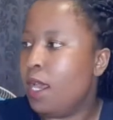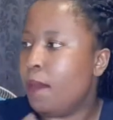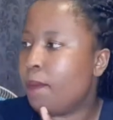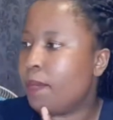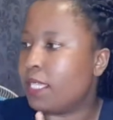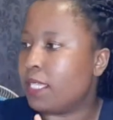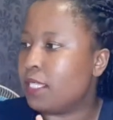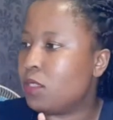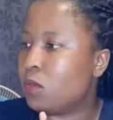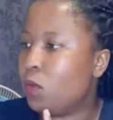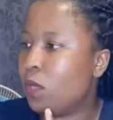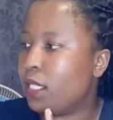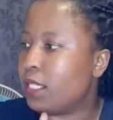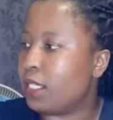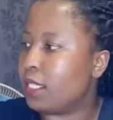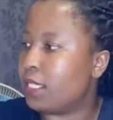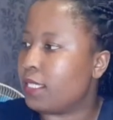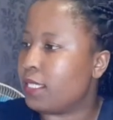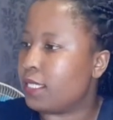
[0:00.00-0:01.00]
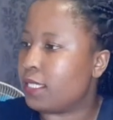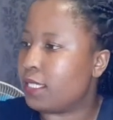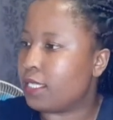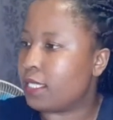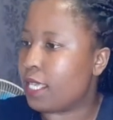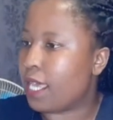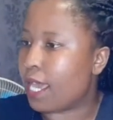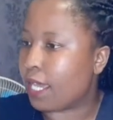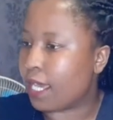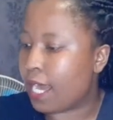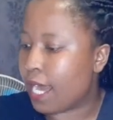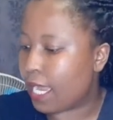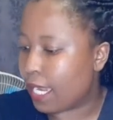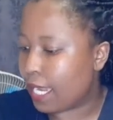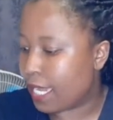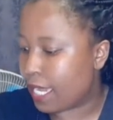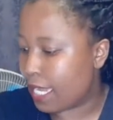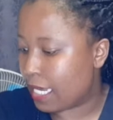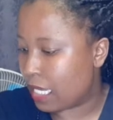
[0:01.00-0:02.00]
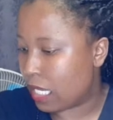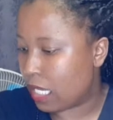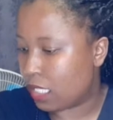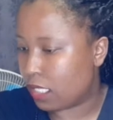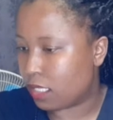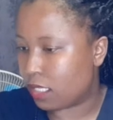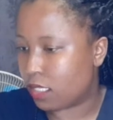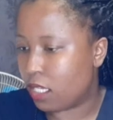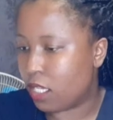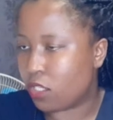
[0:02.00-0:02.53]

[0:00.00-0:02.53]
but this one is a color atlas,